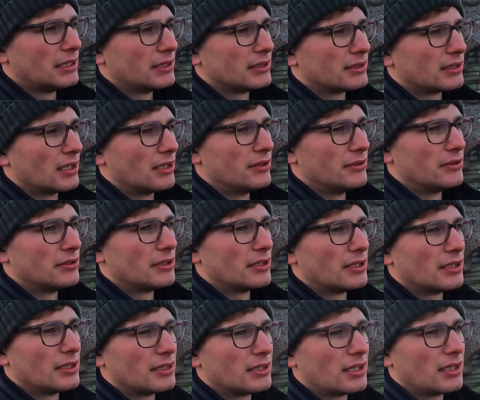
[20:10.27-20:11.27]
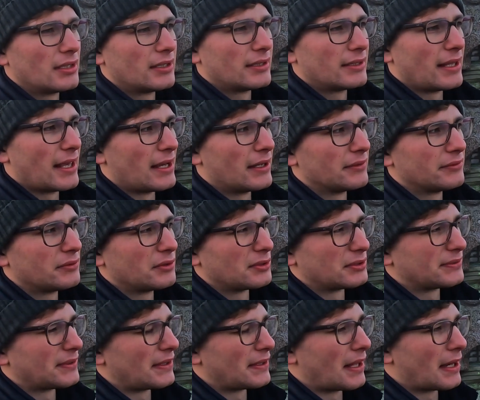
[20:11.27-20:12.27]
So yeah, I've always
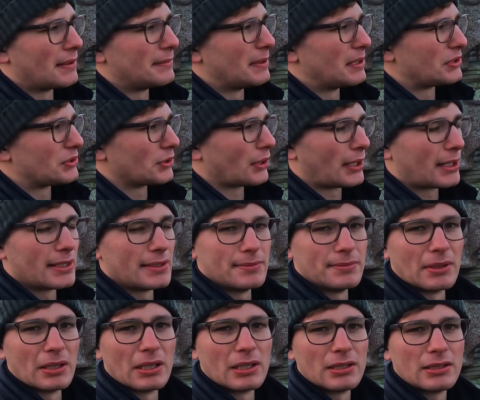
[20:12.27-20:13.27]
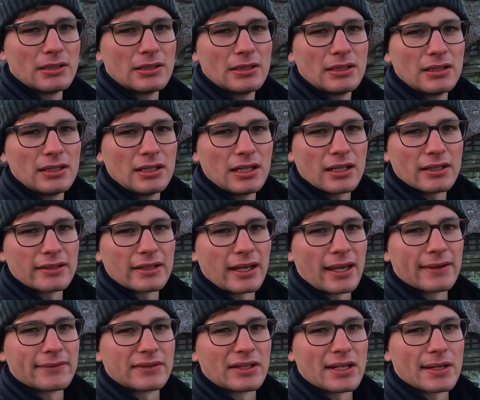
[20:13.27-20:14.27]
found that a bit tricky, but I think
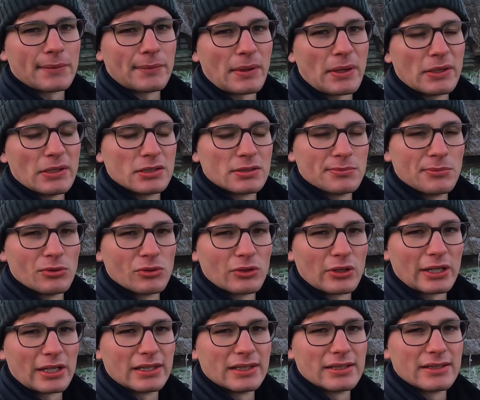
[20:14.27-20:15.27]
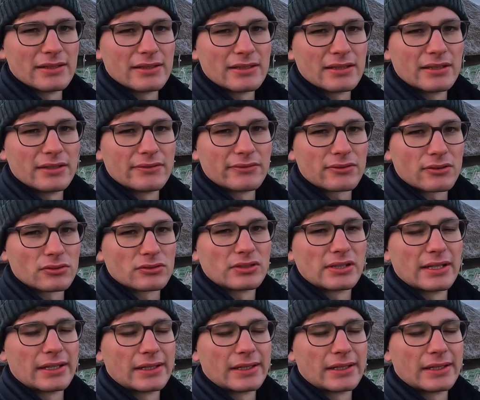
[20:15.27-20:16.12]
having come here this morning in the frosty